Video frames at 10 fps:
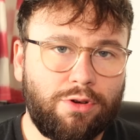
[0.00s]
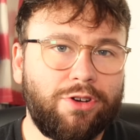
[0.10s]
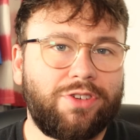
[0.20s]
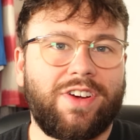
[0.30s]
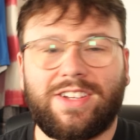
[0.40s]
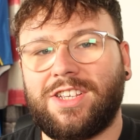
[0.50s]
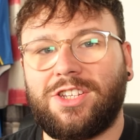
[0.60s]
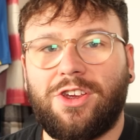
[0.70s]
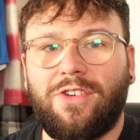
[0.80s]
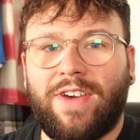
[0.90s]
Bruges versus
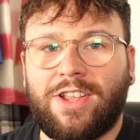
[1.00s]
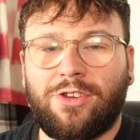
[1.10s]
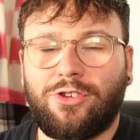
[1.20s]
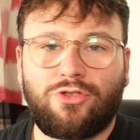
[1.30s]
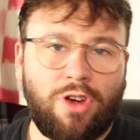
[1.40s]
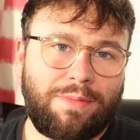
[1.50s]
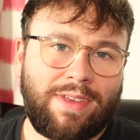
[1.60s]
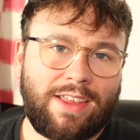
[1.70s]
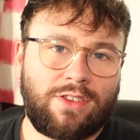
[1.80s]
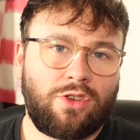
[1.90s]
Juve, two striped
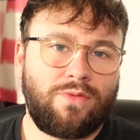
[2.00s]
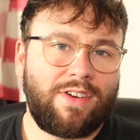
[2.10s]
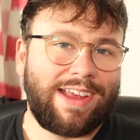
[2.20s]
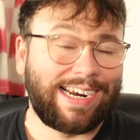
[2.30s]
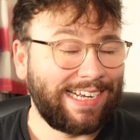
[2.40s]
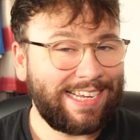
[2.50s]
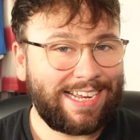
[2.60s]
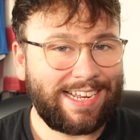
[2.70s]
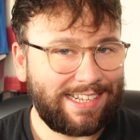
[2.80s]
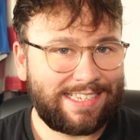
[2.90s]
kits, two very clean
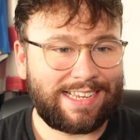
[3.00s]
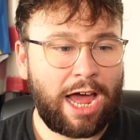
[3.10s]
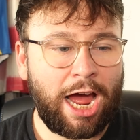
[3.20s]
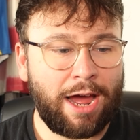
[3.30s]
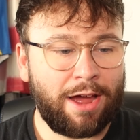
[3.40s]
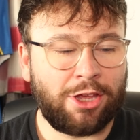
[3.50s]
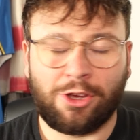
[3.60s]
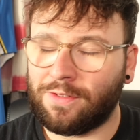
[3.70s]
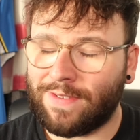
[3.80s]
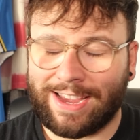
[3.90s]
kits.
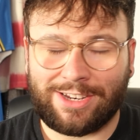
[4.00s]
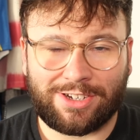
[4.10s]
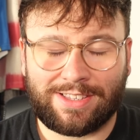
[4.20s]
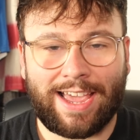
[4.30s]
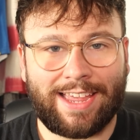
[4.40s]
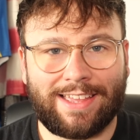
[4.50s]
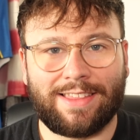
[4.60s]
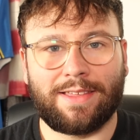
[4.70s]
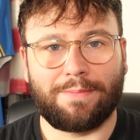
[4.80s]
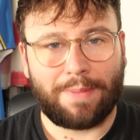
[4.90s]
Juve just take
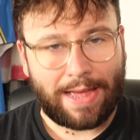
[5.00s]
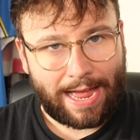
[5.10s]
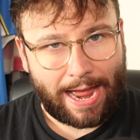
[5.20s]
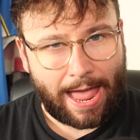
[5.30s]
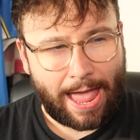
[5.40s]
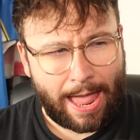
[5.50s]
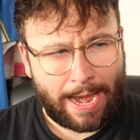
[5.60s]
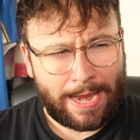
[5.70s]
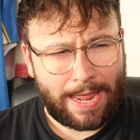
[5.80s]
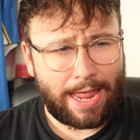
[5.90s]
the
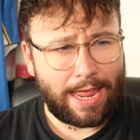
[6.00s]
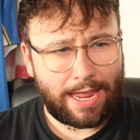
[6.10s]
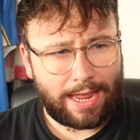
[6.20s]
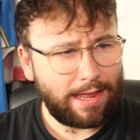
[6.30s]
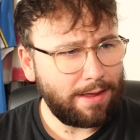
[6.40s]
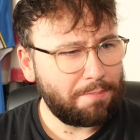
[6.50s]
penny